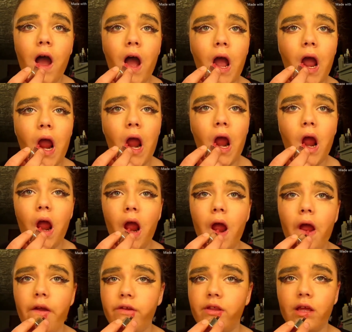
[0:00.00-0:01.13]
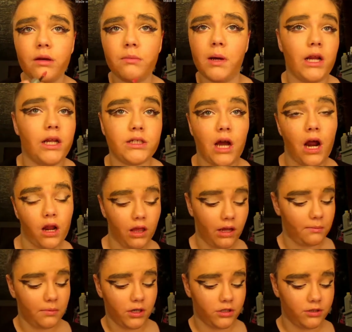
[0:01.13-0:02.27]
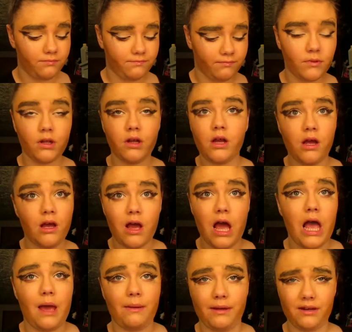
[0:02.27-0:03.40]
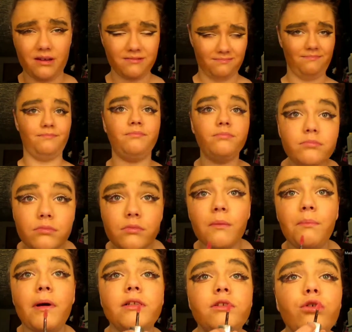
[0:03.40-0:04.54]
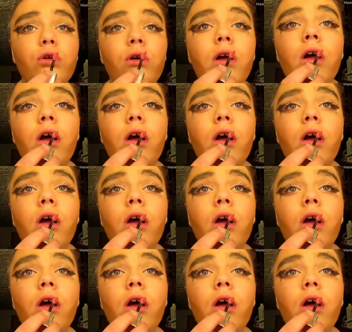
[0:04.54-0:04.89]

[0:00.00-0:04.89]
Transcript: uh, if you think about it, it's kind of like a brush. I mean, a pencil.